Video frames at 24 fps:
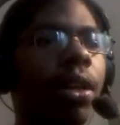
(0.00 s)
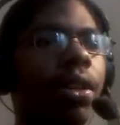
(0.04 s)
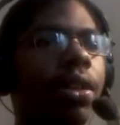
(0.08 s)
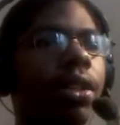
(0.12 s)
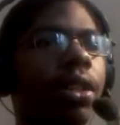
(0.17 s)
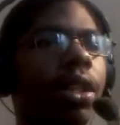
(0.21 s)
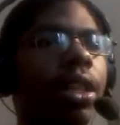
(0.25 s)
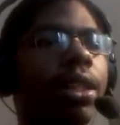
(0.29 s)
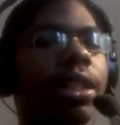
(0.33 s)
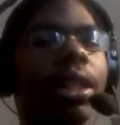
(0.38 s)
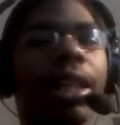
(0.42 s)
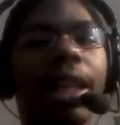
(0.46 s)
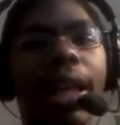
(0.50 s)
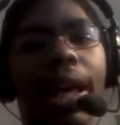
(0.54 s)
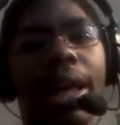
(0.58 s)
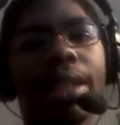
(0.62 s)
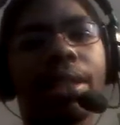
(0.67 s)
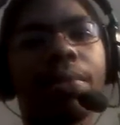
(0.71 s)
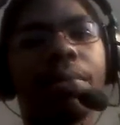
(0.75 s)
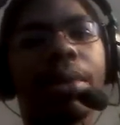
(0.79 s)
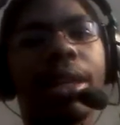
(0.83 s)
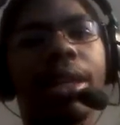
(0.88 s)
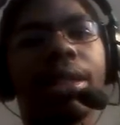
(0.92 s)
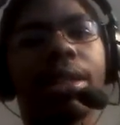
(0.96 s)
his
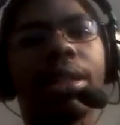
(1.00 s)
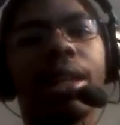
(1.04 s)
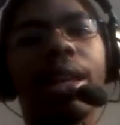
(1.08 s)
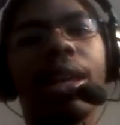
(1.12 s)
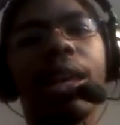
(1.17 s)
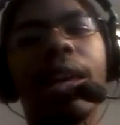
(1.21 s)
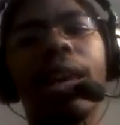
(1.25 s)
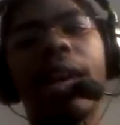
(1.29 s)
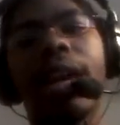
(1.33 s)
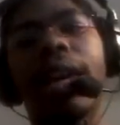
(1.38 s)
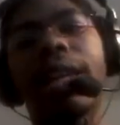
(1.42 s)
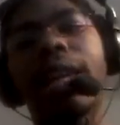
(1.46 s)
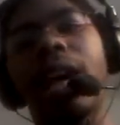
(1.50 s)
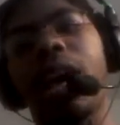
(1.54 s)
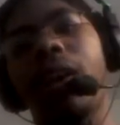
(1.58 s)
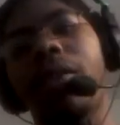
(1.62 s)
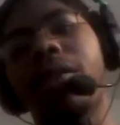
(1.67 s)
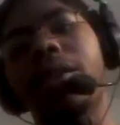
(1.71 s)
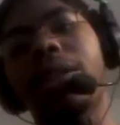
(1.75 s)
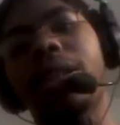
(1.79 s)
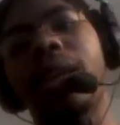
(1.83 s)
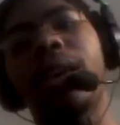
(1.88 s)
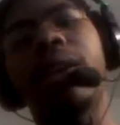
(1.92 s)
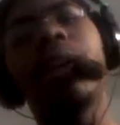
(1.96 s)
classmates and
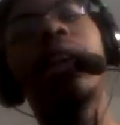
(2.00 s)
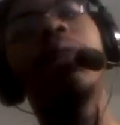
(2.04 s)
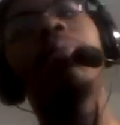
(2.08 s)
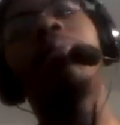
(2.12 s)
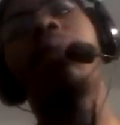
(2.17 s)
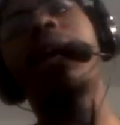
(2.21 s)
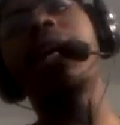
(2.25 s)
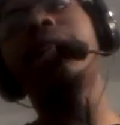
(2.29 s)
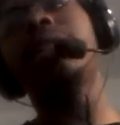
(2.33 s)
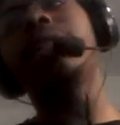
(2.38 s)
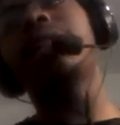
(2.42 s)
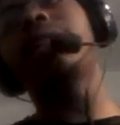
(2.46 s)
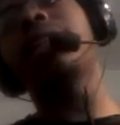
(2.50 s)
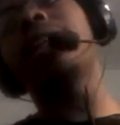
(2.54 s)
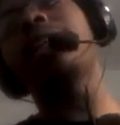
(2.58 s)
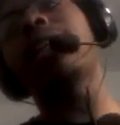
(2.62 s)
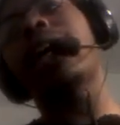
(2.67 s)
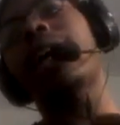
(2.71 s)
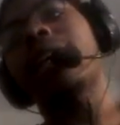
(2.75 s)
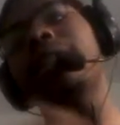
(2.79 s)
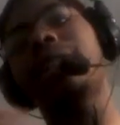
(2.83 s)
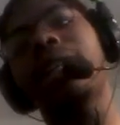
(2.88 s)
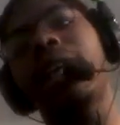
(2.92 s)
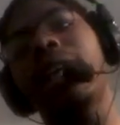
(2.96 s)
everything. Basically,
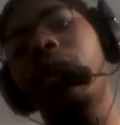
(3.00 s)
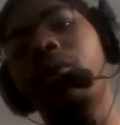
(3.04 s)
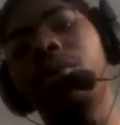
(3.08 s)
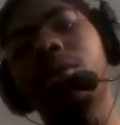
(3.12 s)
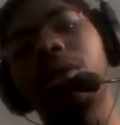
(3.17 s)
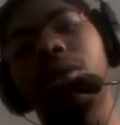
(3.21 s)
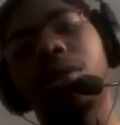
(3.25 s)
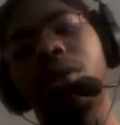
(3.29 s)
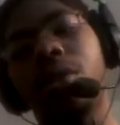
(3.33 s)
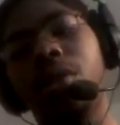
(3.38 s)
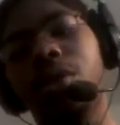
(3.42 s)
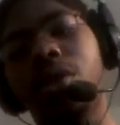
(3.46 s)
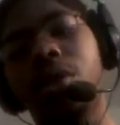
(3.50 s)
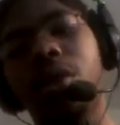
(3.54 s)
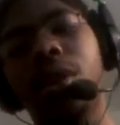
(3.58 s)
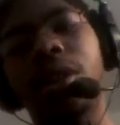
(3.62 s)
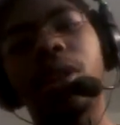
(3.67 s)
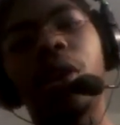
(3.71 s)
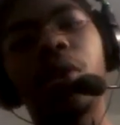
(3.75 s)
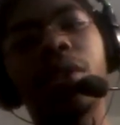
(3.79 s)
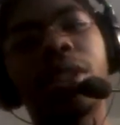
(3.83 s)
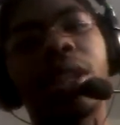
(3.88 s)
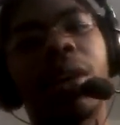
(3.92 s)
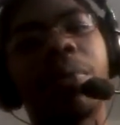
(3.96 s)
like I said, he was a loser,
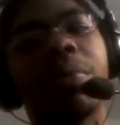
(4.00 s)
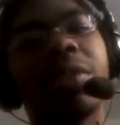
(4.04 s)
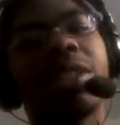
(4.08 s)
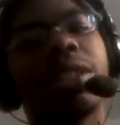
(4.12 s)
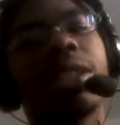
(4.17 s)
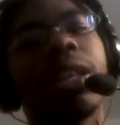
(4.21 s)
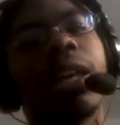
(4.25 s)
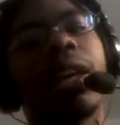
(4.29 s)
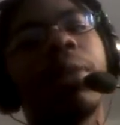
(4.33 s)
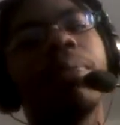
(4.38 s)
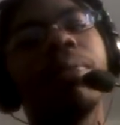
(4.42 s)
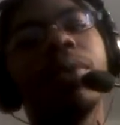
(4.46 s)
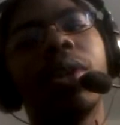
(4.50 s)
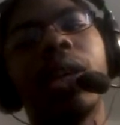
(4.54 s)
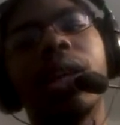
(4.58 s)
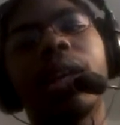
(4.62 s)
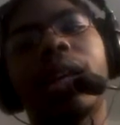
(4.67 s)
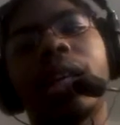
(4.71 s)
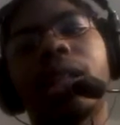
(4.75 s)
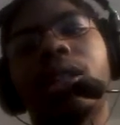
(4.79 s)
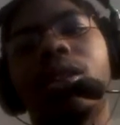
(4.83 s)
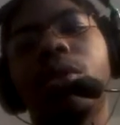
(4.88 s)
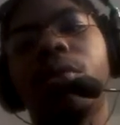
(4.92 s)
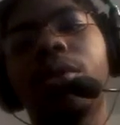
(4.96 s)
low self-esteem,
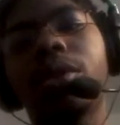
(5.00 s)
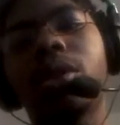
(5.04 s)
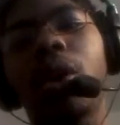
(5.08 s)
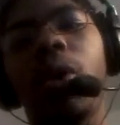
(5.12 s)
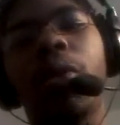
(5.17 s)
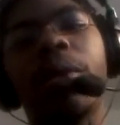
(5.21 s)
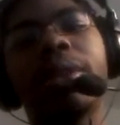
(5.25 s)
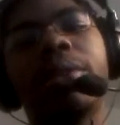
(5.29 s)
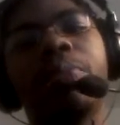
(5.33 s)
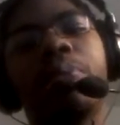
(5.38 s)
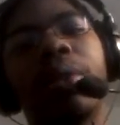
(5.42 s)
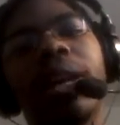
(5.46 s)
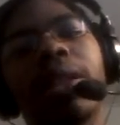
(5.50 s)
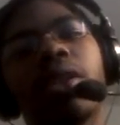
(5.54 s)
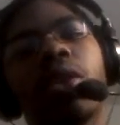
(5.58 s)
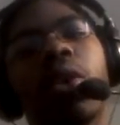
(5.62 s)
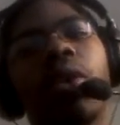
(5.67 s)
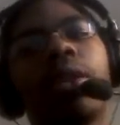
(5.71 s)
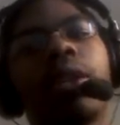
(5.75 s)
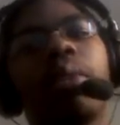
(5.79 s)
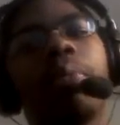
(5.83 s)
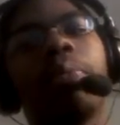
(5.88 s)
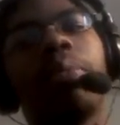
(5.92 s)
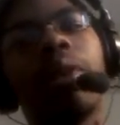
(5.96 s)
because he was always picked
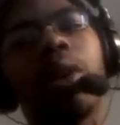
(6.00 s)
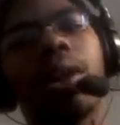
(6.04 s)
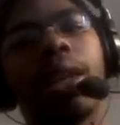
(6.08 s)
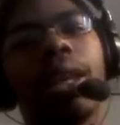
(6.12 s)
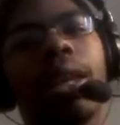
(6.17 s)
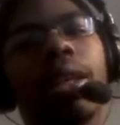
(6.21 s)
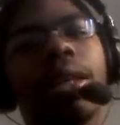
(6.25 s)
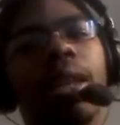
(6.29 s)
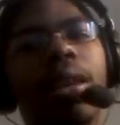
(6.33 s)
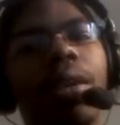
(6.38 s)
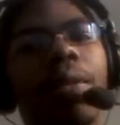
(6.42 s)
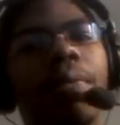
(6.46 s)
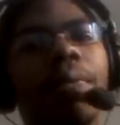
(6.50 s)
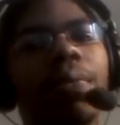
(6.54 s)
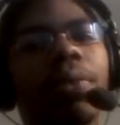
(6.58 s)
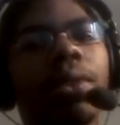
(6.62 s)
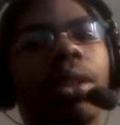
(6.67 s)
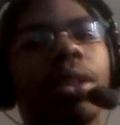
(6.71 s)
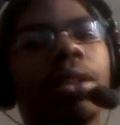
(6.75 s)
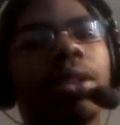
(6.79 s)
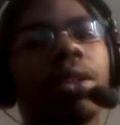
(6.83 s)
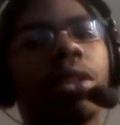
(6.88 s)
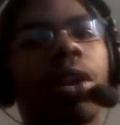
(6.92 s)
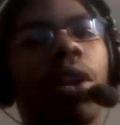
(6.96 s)
on and bullied.
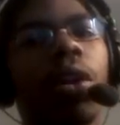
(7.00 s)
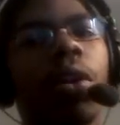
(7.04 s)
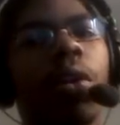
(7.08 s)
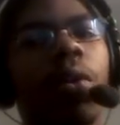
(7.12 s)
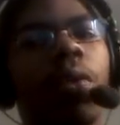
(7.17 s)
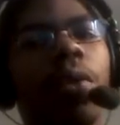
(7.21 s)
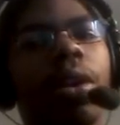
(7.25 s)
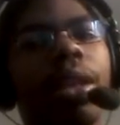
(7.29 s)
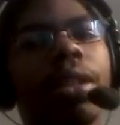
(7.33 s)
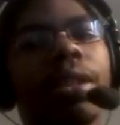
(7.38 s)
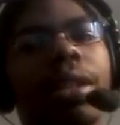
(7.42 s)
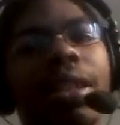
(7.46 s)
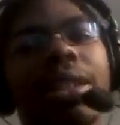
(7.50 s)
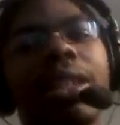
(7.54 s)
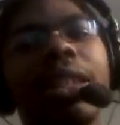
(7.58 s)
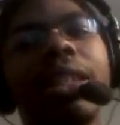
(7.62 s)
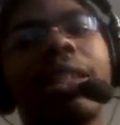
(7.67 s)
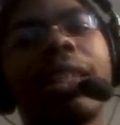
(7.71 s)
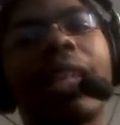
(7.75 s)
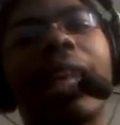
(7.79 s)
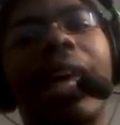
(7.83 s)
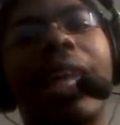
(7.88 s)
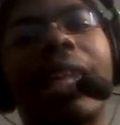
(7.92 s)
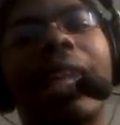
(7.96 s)
So there's
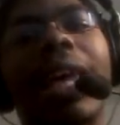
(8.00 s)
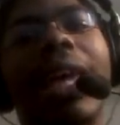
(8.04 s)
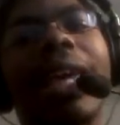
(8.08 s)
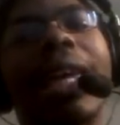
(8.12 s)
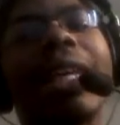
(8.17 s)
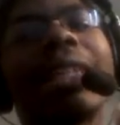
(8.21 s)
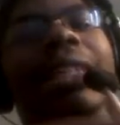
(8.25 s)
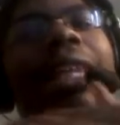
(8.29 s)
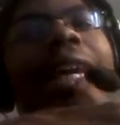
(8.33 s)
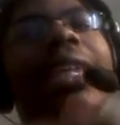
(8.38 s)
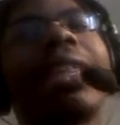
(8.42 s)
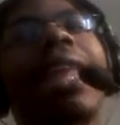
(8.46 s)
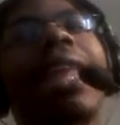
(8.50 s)
just like it's like